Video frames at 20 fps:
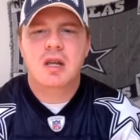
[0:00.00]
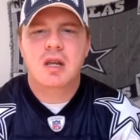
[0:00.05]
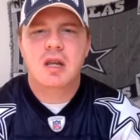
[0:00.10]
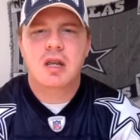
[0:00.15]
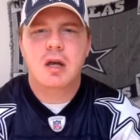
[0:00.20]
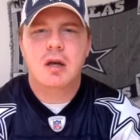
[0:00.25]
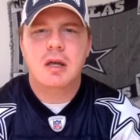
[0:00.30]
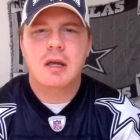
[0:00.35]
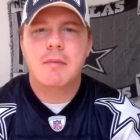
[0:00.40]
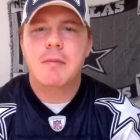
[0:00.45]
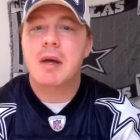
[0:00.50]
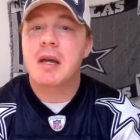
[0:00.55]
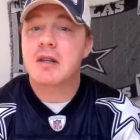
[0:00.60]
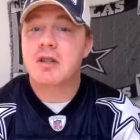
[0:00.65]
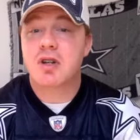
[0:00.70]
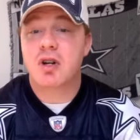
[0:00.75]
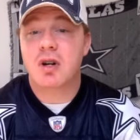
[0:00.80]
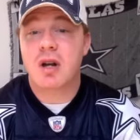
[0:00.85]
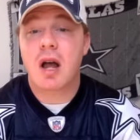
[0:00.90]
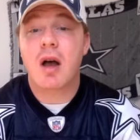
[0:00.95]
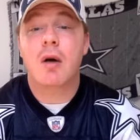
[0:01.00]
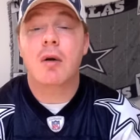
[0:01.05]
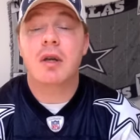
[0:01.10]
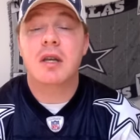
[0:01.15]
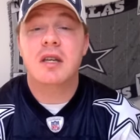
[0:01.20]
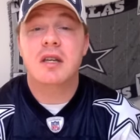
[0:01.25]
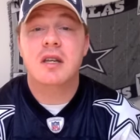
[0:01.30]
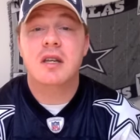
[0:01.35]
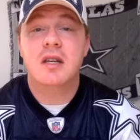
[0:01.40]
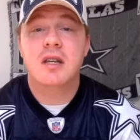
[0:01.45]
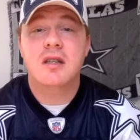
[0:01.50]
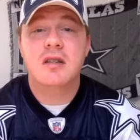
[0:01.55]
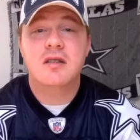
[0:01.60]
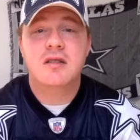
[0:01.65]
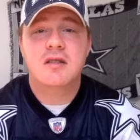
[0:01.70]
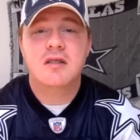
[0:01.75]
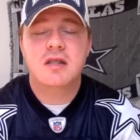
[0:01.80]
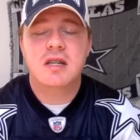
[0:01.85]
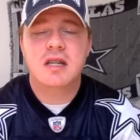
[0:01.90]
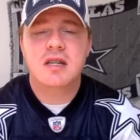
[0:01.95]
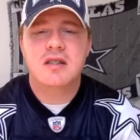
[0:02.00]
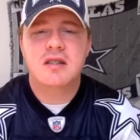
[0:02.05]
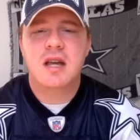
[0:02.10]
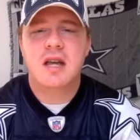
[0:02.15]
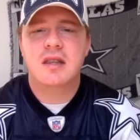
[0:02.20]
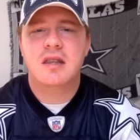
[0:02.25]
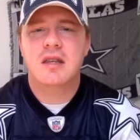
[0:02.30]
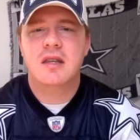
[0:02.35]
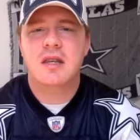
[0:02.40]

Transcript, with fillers: you know he may turn out he, he's he's got